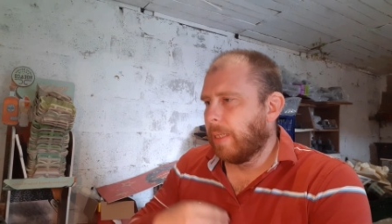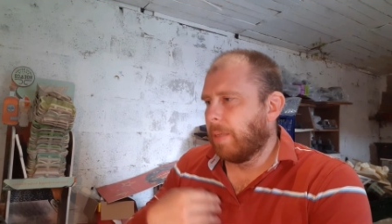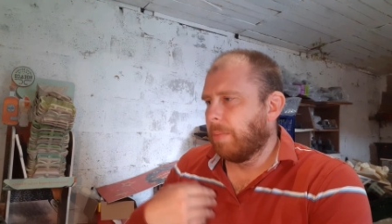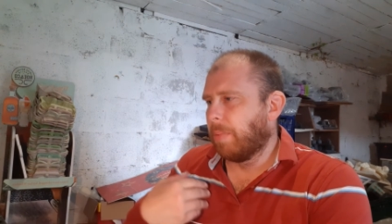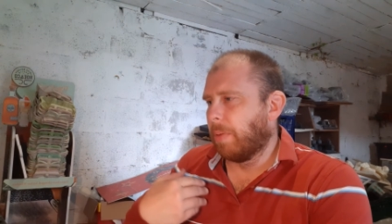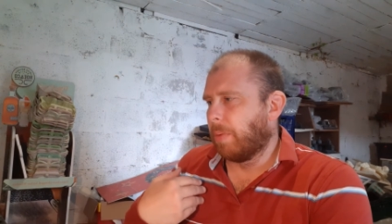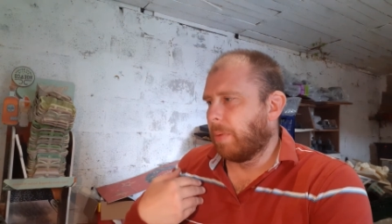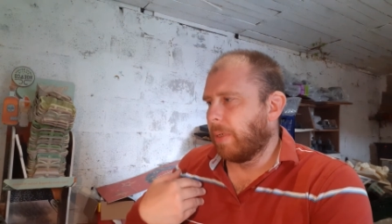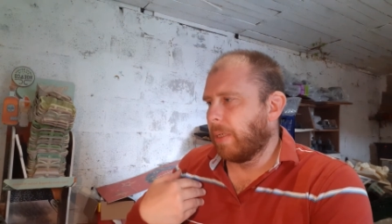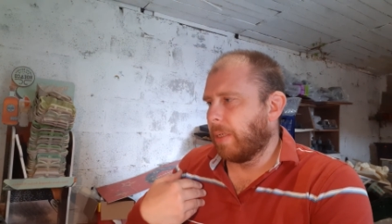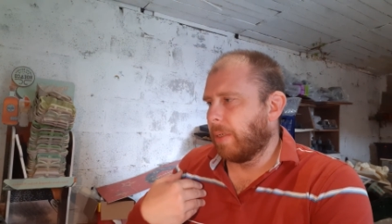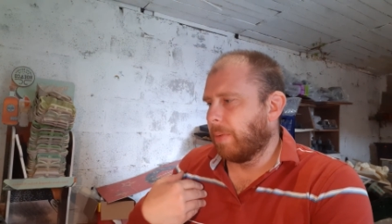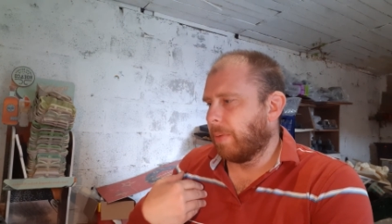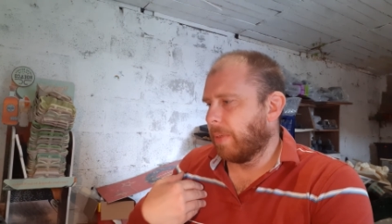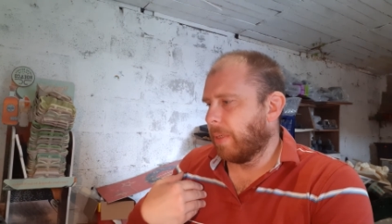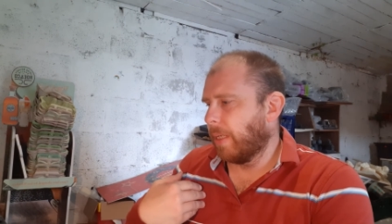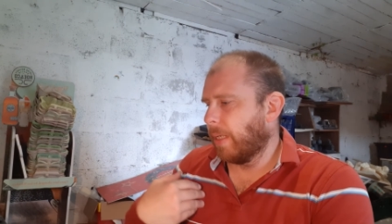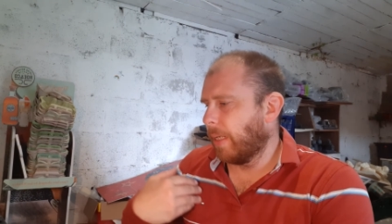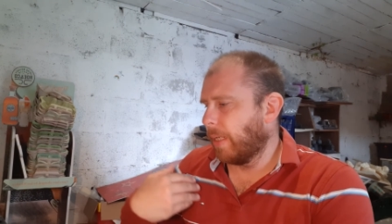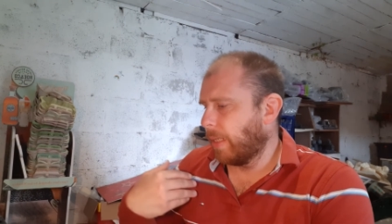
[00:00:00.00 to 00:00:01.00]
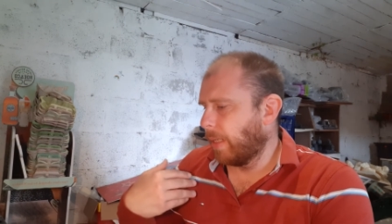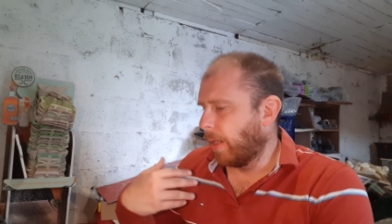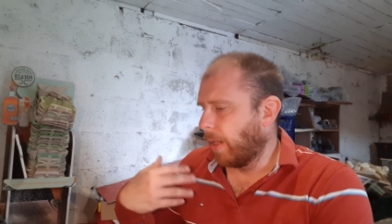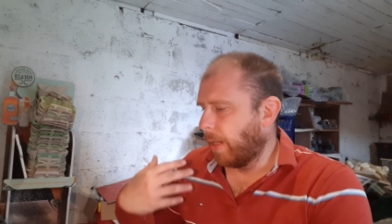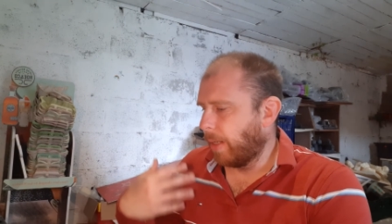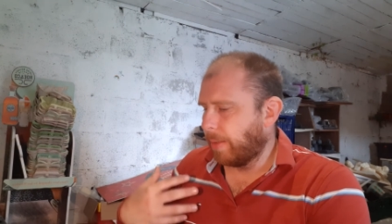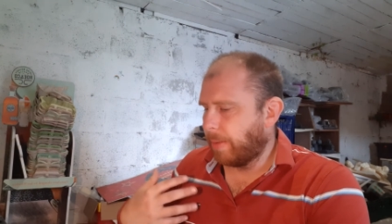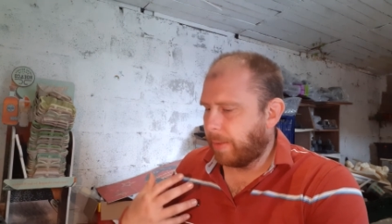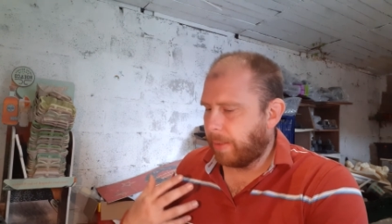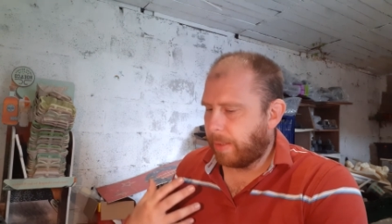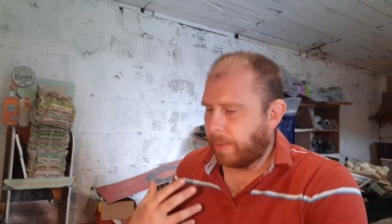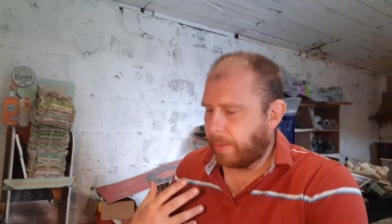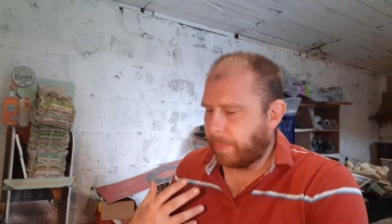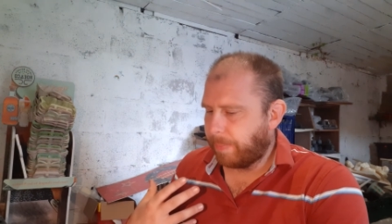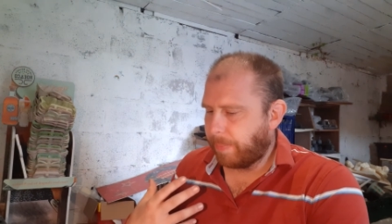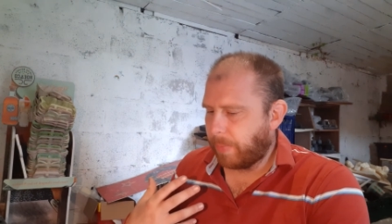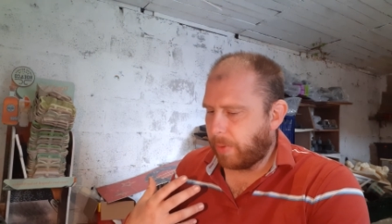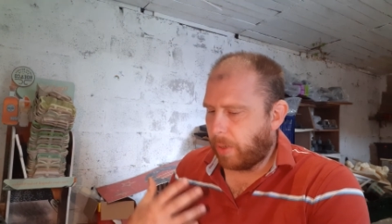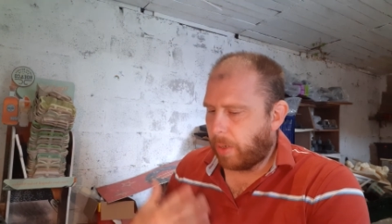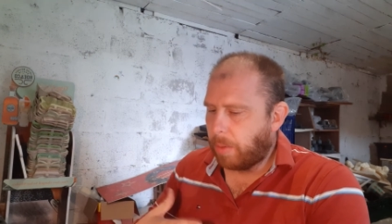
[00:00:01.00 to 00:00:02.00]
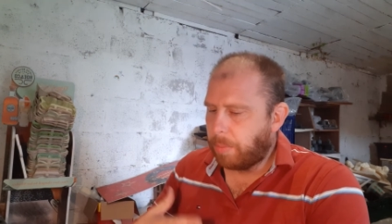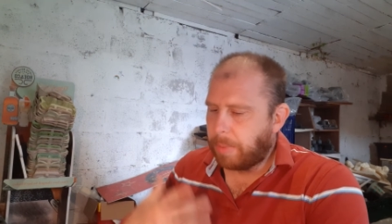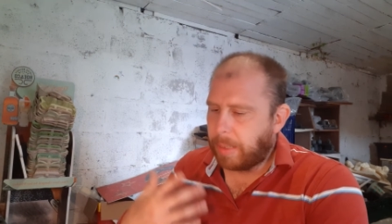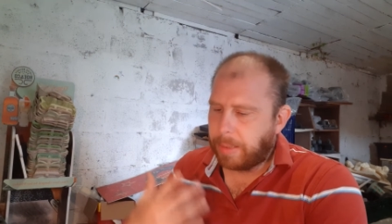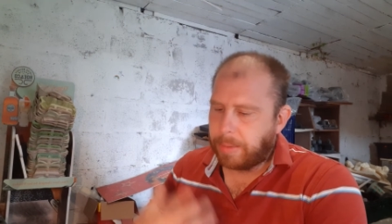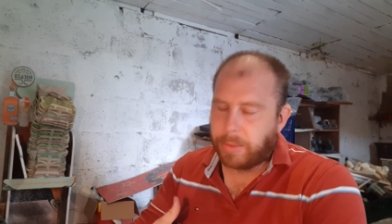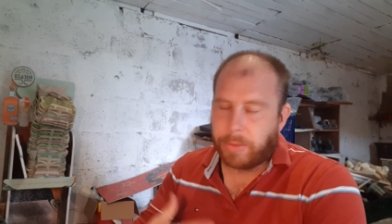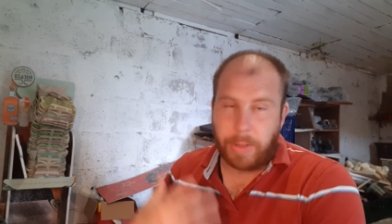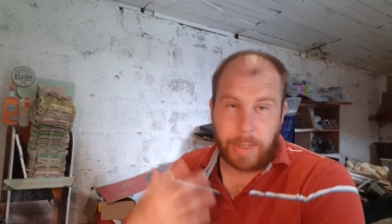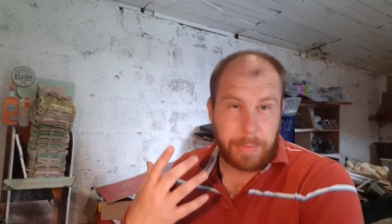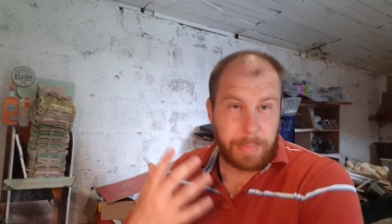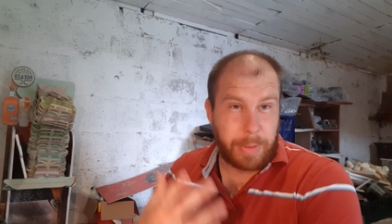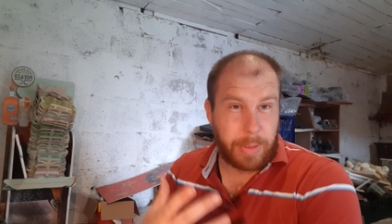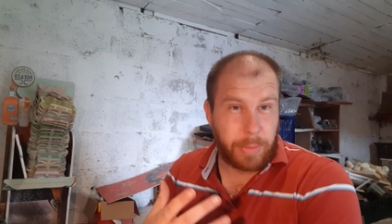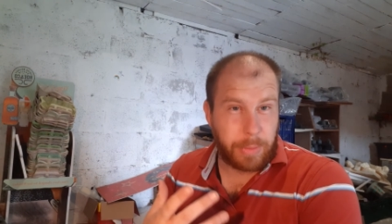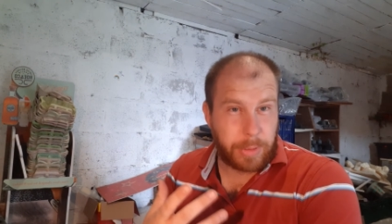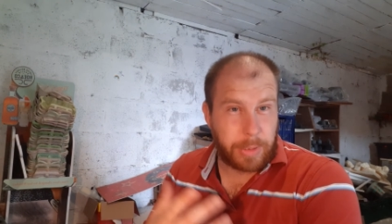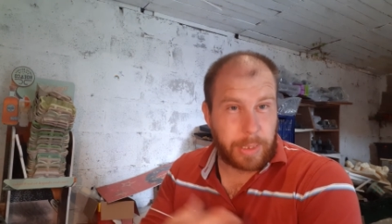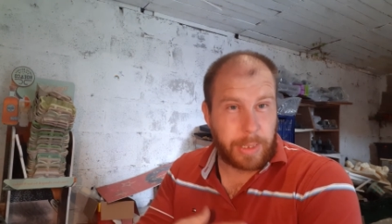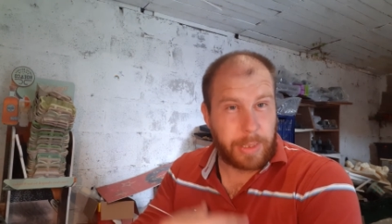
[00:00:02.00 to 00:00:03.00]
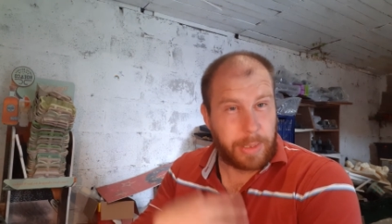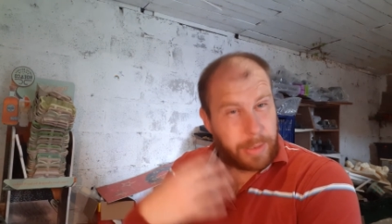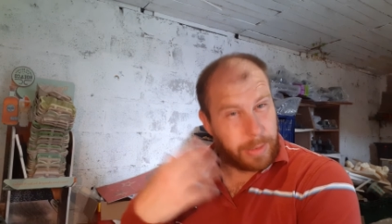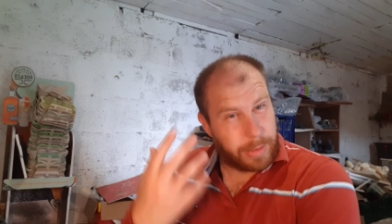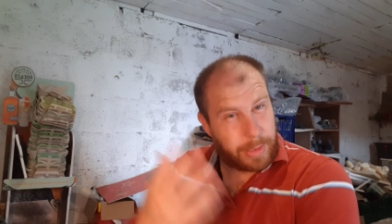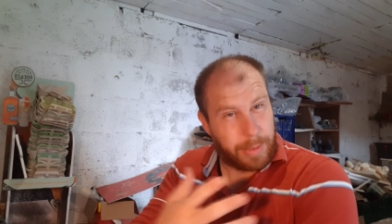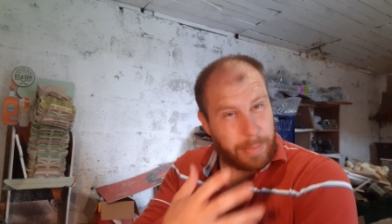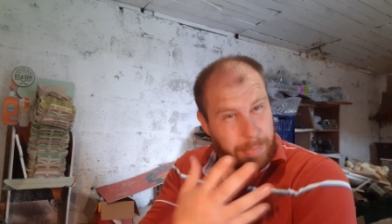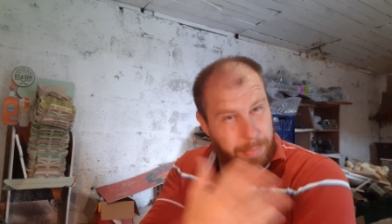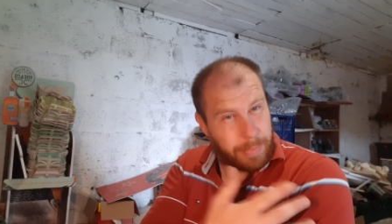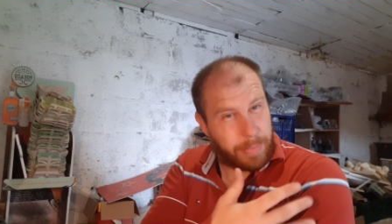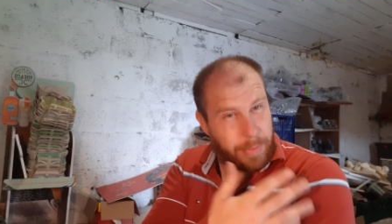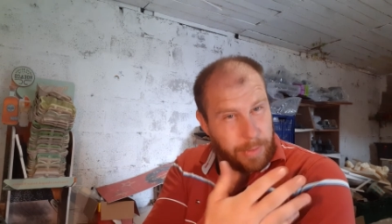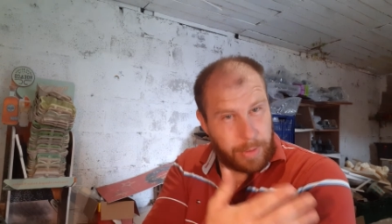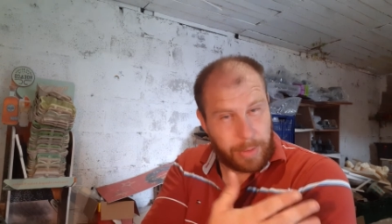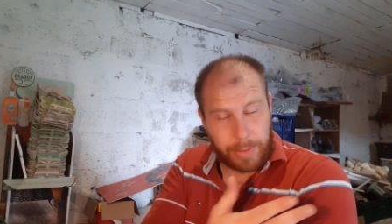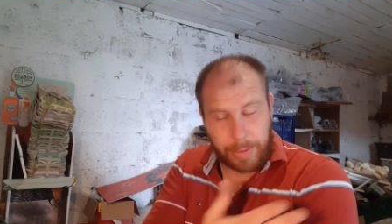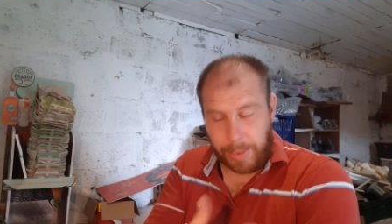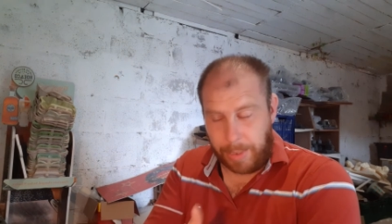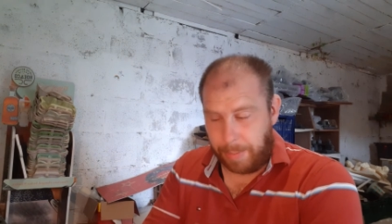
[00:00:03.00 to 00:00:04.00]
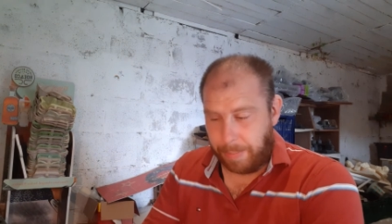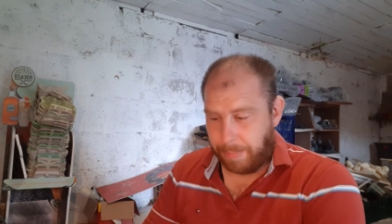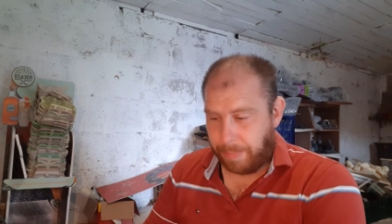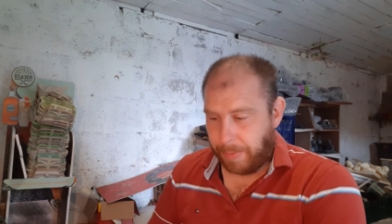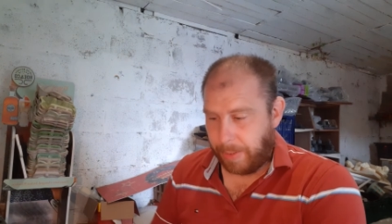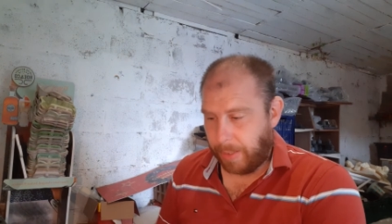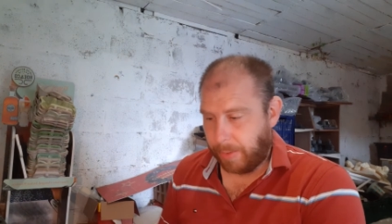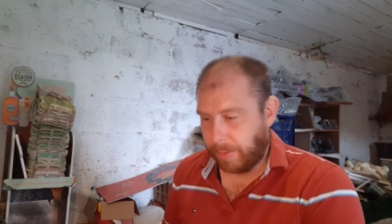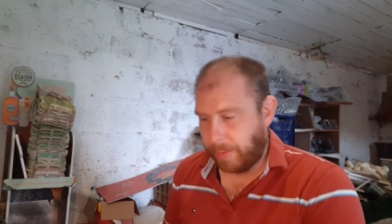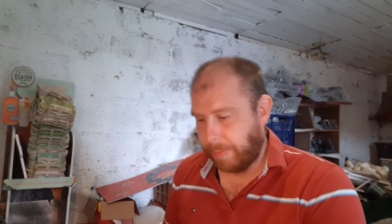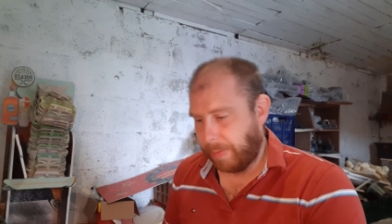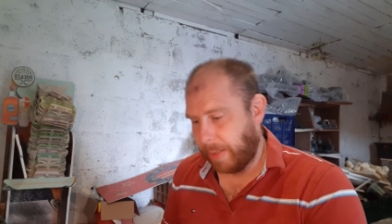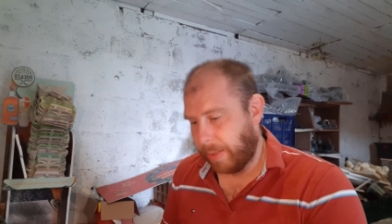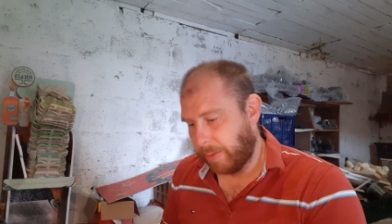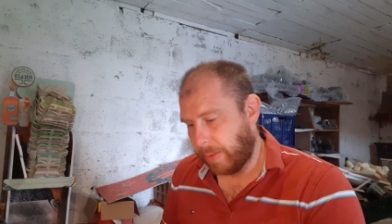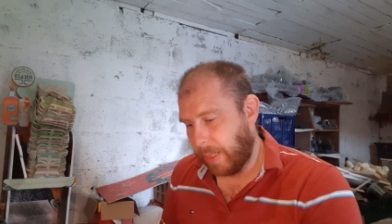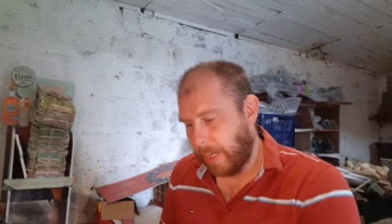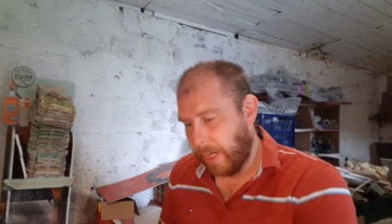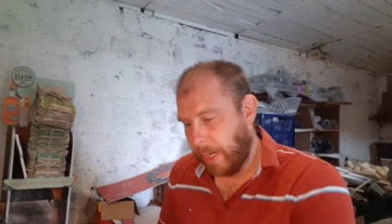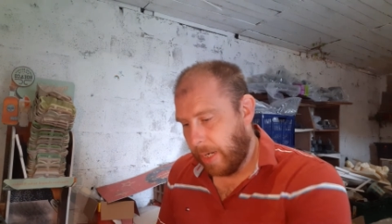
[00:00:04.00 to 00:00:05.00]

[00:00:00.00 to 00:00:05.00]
but what you're like on my terrain builds, and you see the videos and everything else,